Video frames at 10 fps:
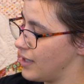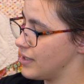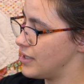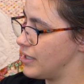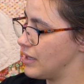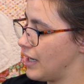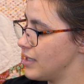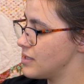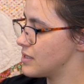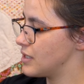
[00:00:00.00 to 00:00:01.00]
LED
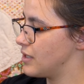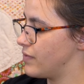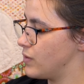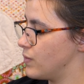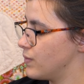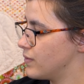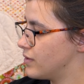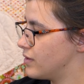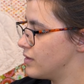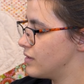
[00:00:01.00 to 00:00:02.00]
lights to give you
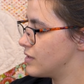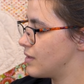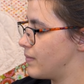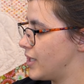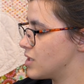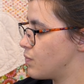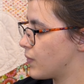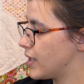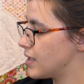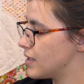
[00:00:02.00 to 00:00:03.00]
some nice
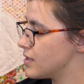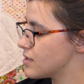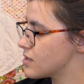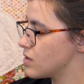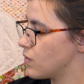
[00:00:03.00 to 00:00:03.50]
brightness.